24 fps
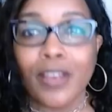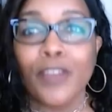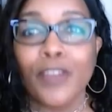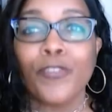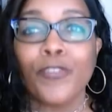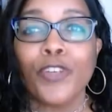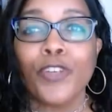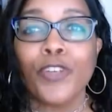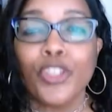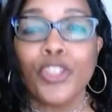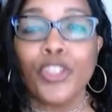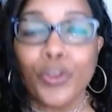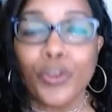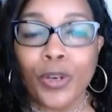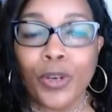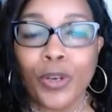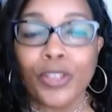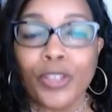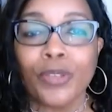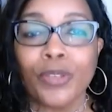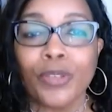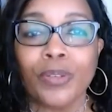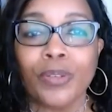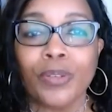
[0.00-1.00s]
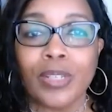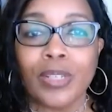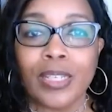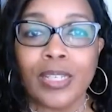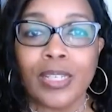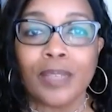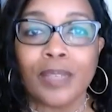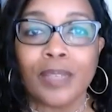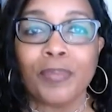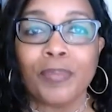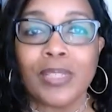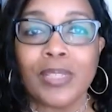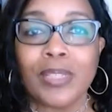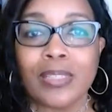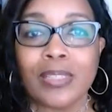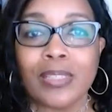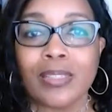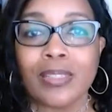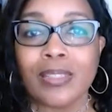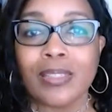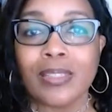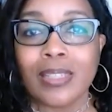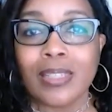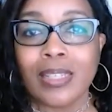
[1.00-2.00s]
for your unique
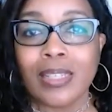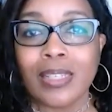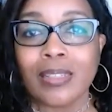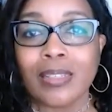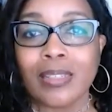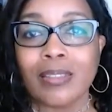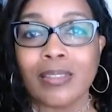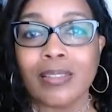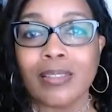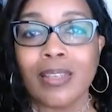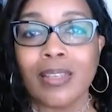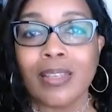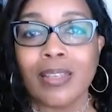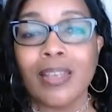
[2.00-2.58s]
business needs.